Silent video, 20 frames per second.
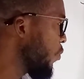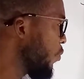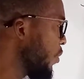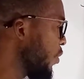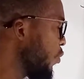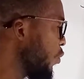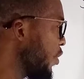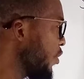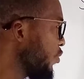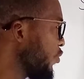
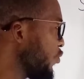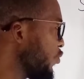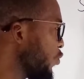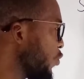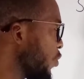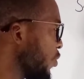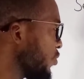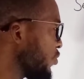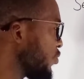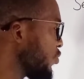We want
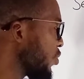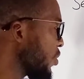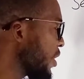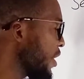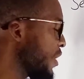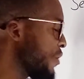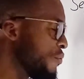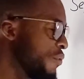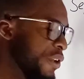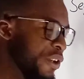to
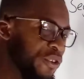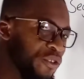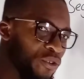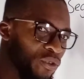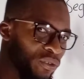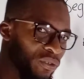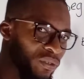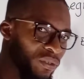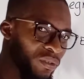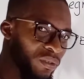construct a
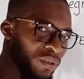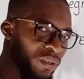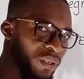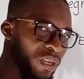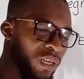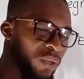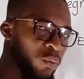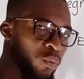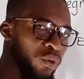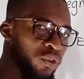radius
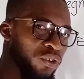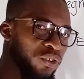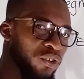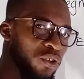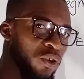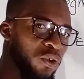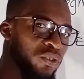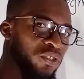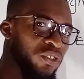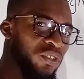that will
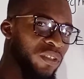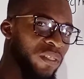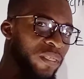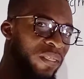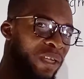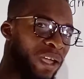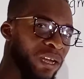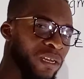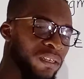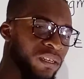touch
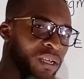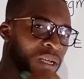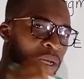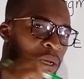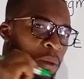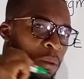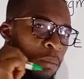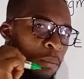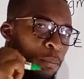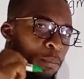that
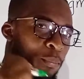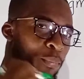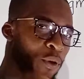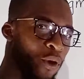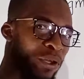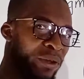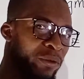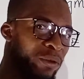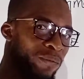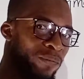
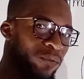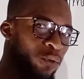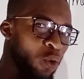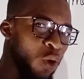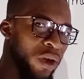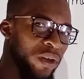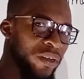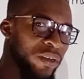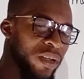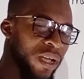point of
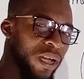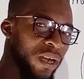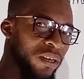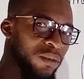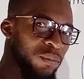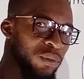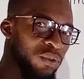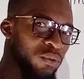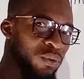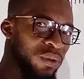
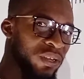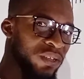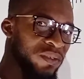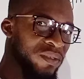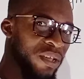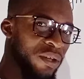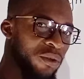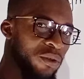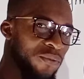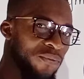contact between the
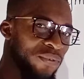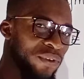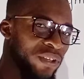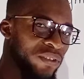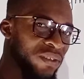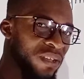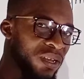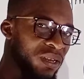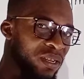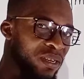
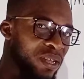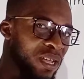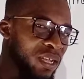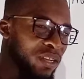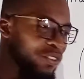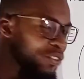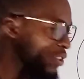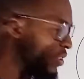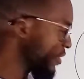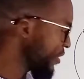circumference and the
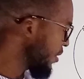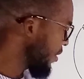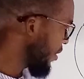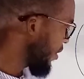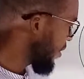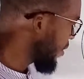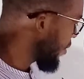tangent,